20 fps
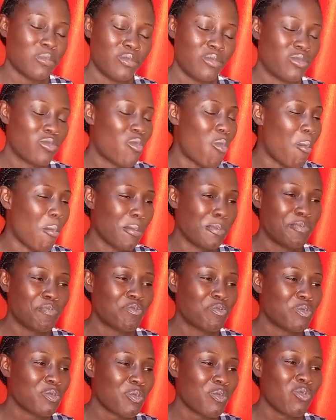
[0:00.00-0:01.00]
Mkele. So many
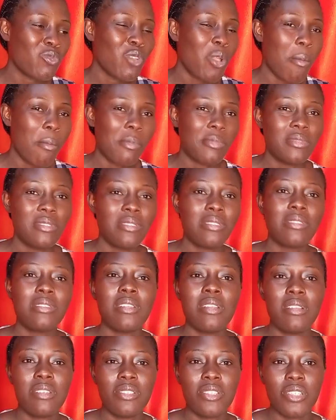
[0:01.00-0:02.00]

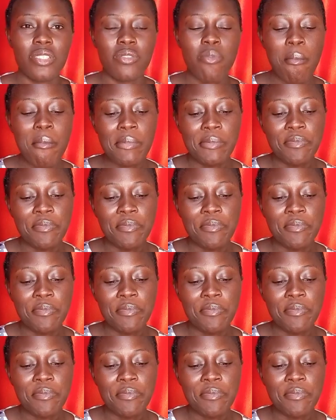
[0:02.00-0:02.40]
colors.